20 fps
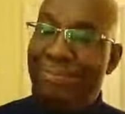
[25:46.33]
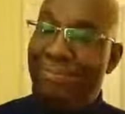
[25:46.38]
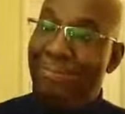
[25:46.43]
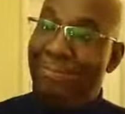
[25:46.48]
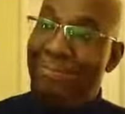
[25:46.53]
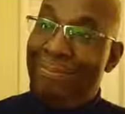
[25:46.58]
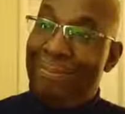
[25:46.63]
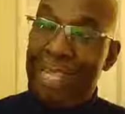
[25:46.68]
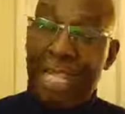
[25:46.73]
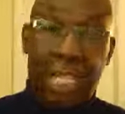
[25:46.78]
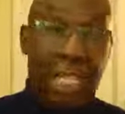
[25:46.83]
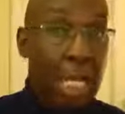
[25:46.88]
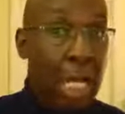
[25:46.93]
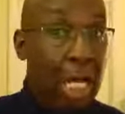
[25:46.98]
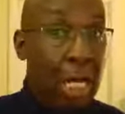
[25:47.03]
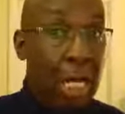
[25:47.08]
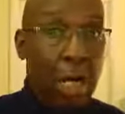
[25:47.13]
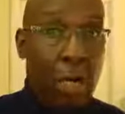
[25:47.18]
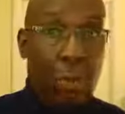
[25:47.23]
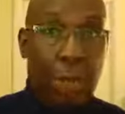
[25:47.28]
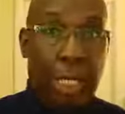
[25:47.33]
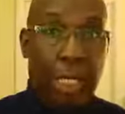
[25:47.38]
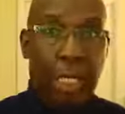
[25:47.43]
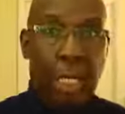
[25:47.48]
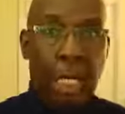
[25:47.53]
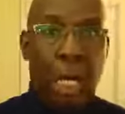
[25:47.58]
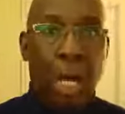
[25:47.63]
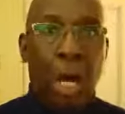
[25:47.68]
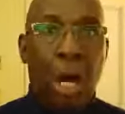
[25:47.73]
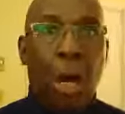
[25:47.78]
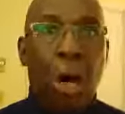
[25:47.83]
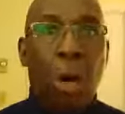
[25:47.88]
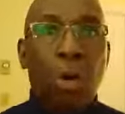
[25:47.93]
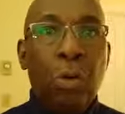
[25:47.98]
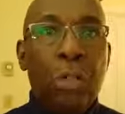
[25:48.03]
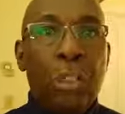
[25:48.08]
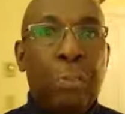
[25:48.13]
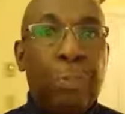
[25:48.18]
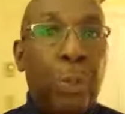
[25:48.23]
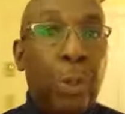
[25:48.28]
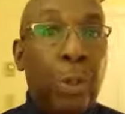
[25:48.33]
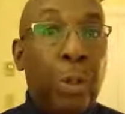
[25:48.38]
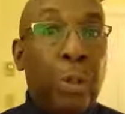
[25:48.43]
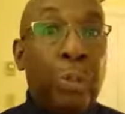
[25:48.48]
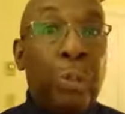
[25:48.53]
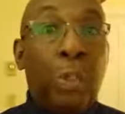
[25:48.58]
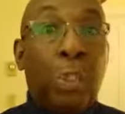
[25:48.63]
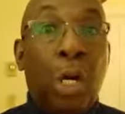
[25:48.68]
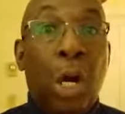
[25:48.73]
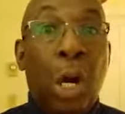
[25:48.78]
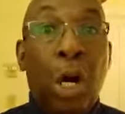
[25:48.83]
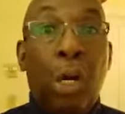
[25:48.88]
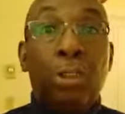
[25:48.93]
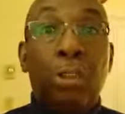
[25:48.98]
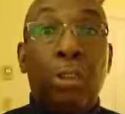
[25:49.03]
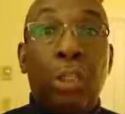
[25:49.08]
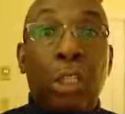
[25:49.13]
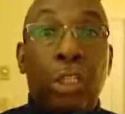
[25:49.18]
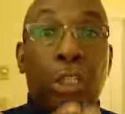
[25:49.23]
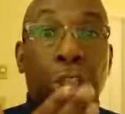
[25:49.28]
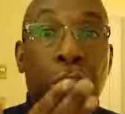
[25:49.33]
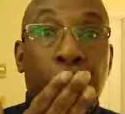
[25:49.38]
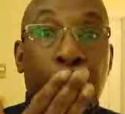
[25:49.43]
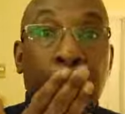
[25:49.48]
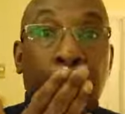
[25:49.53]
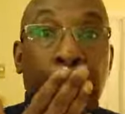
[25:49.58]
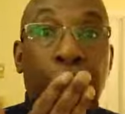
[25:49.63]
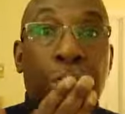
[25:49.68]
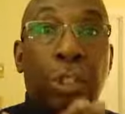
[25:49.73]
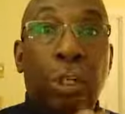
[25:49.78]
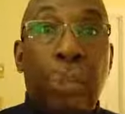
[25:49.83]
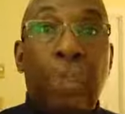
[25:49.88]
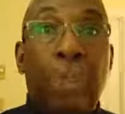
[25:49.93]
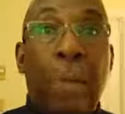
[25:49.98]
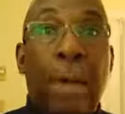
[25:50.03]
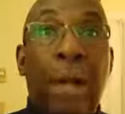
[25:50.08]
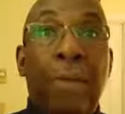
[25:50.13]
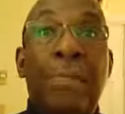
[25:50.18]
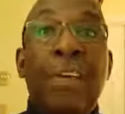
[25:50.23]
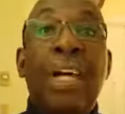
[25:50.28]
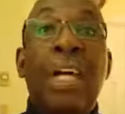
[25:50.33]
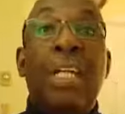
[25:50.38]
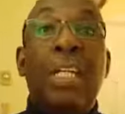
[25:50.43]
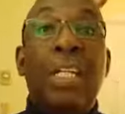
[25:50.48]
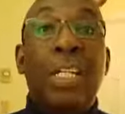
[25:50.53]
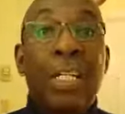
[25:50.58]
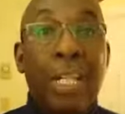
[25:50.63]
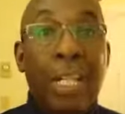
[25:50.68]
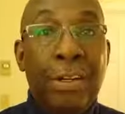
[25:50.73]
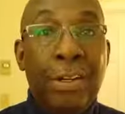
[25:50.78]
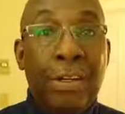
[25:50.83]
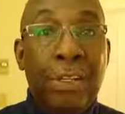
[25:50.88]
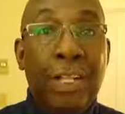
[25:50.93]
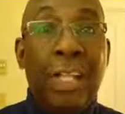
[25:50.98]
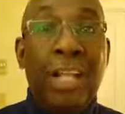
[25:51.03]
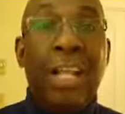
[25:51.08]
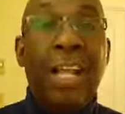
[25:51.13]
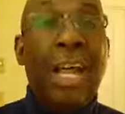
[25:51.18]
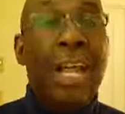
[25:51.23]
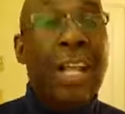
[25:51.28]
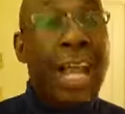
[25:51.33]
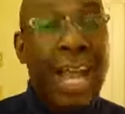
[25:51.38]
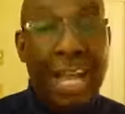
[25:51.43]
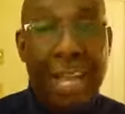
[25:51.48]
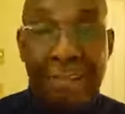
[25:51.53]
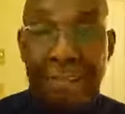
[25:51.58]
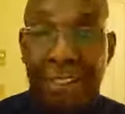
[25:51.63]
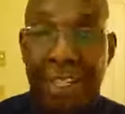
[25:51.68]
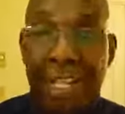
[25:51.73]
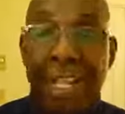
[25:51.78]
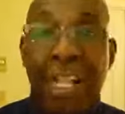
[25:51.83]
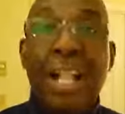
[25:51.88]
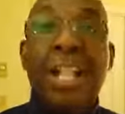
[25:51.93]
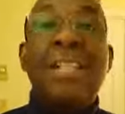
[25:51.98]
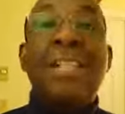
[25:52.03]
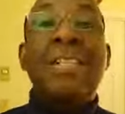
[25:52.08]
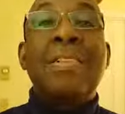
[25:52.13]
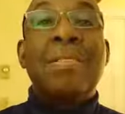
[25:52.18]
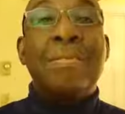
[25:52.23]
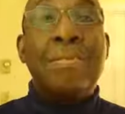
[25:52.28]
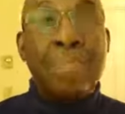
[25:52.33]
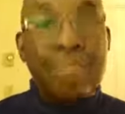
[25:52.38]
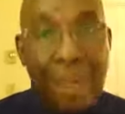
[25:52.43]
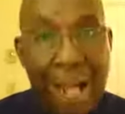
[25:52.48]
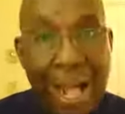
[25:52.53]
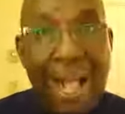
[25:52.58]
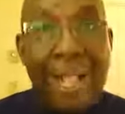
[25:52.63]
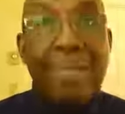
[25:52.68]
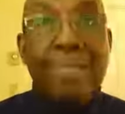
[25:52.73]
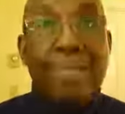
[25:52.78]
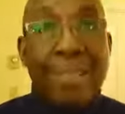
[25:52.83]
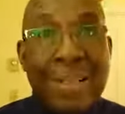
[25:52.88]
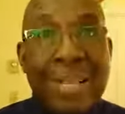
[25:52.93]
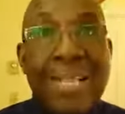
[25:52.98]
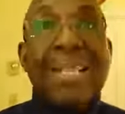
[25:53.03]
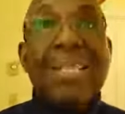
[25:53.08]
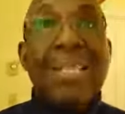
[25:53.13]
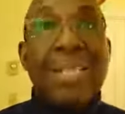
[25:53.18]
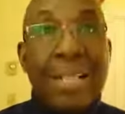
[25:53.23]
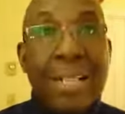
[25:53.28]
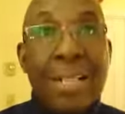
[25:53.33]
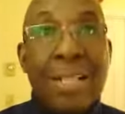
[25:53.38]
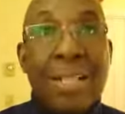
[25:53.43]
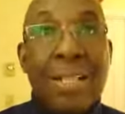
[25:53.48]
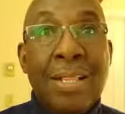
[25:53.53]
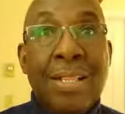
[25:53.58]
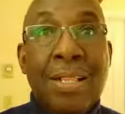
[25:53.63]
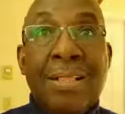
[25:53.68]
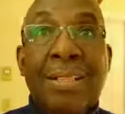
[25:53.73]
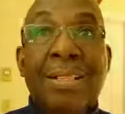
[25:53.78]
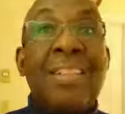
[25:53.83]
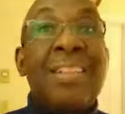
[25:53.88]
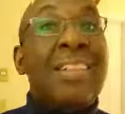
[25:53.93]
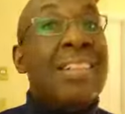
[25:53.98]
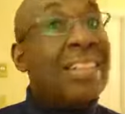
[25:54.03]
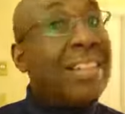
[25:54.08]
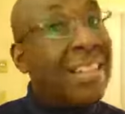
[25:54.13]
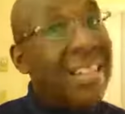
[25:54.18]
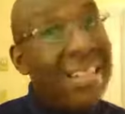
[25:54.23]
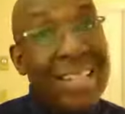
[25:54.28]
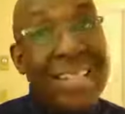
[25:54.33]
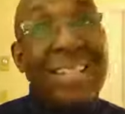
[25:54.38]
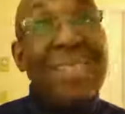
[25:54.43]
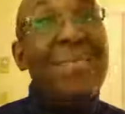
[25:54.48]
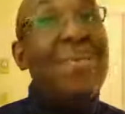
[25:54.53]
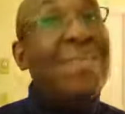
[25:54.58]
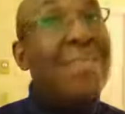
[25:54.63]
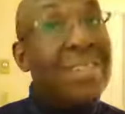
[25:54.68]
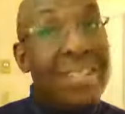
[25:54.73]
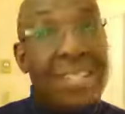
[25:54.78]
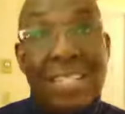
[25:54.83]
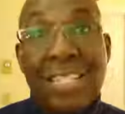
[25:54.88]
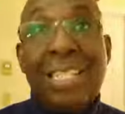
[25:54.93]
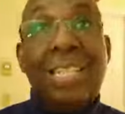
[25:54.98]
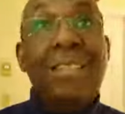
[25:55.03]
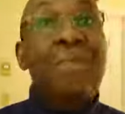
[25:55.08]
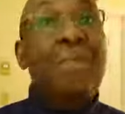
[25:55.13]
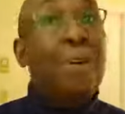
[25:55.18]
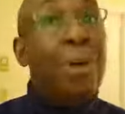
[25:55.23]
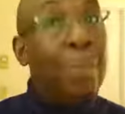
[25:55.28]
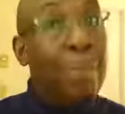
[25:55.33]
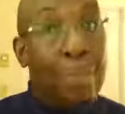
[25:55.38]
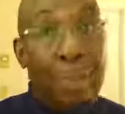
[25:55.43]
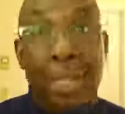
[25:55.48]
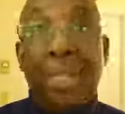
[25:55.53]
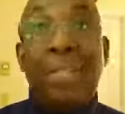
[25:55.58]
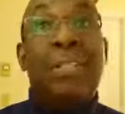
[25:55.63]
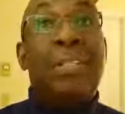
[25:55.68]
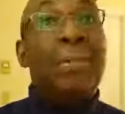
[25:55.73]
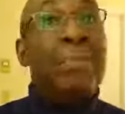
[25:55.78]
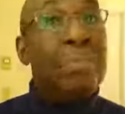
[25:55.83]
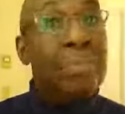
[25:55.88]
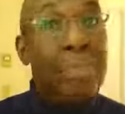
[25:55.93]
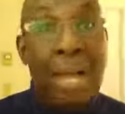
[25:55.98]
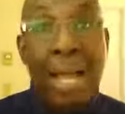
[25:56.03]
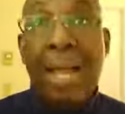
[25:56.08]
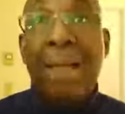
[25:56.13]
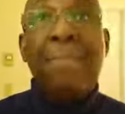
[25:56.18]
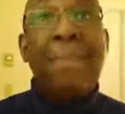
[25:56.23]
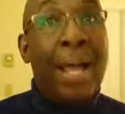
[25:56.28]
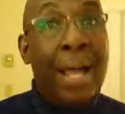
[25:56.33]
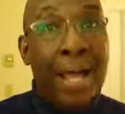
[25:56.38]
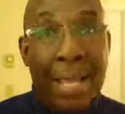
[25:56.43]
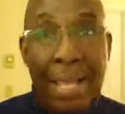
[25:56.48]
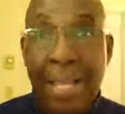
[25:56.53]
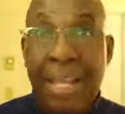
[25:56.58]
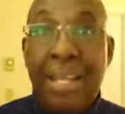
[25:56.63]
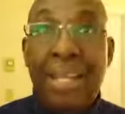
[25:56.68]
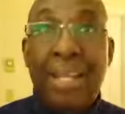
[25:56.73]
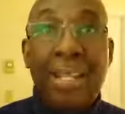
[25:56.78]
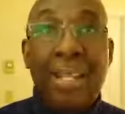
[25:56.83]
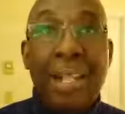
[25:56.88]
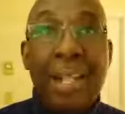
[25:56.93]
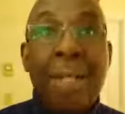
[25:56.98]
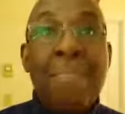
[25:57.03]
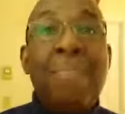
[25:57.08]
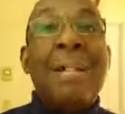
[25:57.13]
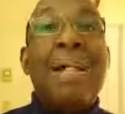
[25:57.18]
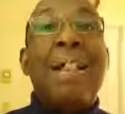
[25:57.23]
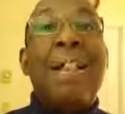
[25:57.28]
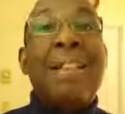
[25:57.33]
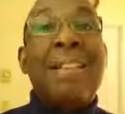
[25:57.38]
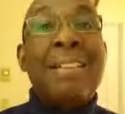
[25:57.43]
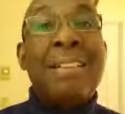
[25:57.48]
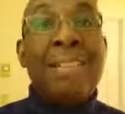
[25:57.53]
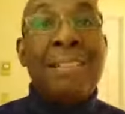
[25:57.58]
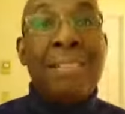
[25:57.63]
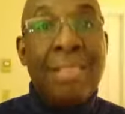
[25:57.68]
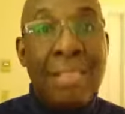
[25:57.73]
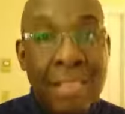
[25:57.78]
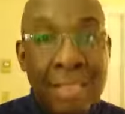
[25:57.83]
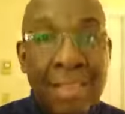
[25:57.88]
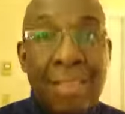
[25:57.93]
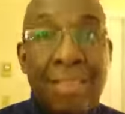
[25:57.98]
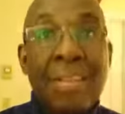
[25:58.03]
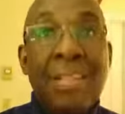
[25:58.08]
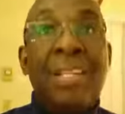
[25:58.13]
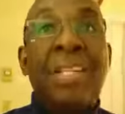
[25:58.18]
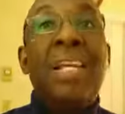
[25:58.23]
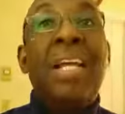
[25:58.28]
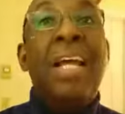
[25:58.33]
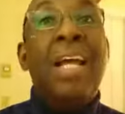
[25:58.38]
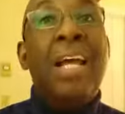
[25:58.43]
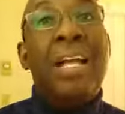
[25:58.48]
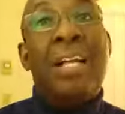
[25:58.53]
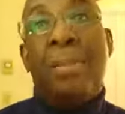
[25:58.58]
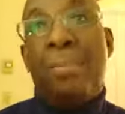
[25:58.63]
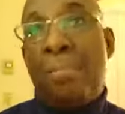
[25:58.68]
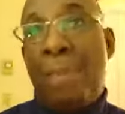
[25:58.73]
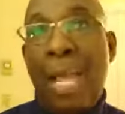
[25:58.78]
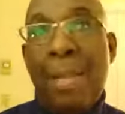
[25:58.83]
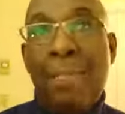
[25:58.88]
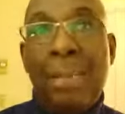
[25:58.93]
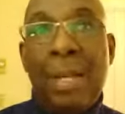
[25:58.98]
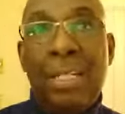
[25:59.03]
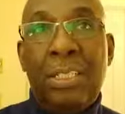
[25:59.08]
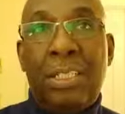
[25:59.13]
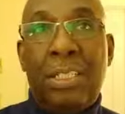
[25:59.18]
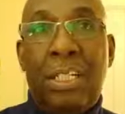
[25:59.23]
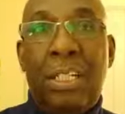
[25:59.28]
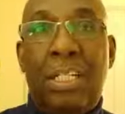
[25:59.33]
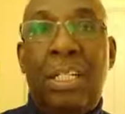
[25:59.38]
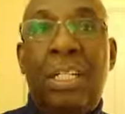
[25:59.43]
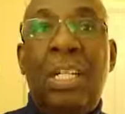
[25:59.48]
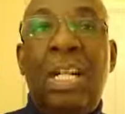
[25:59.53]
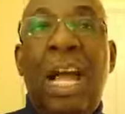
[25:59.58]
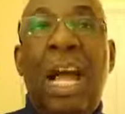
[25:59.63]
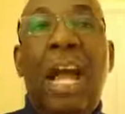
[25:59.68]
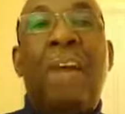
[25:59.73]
Hmm, not always. Holy Spirit will cause you to shut your mouth literally, and I have done it, bite my tongue because I want to give you a piece of my mind. But I literally had to bite my tongue.